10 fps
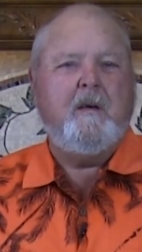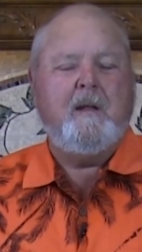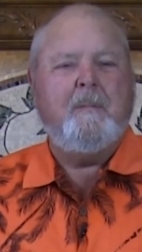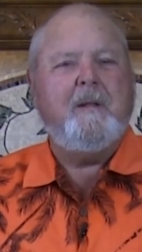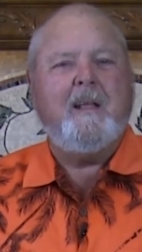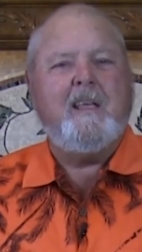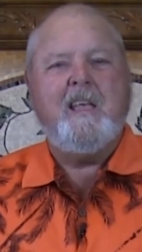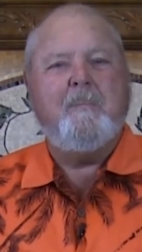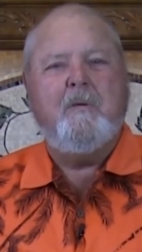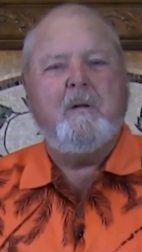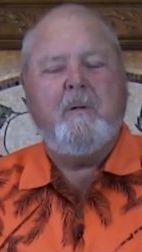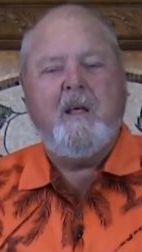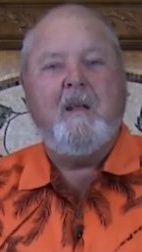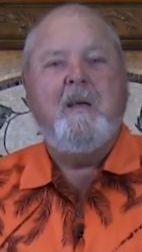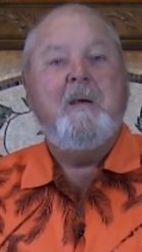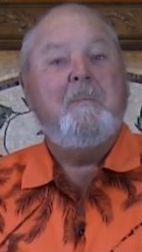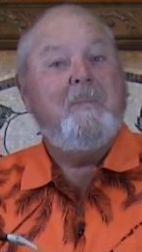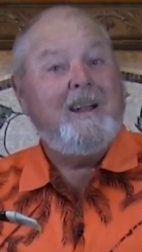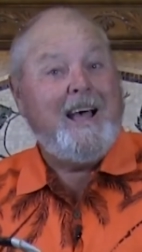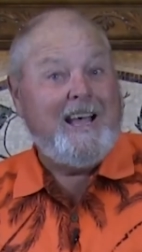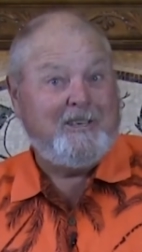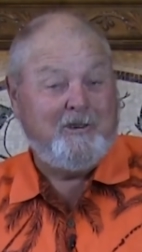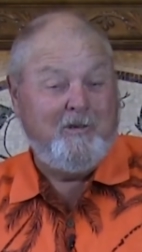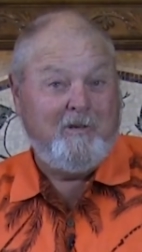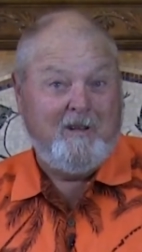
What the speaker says: good. I mean, I can't put them down. But I showed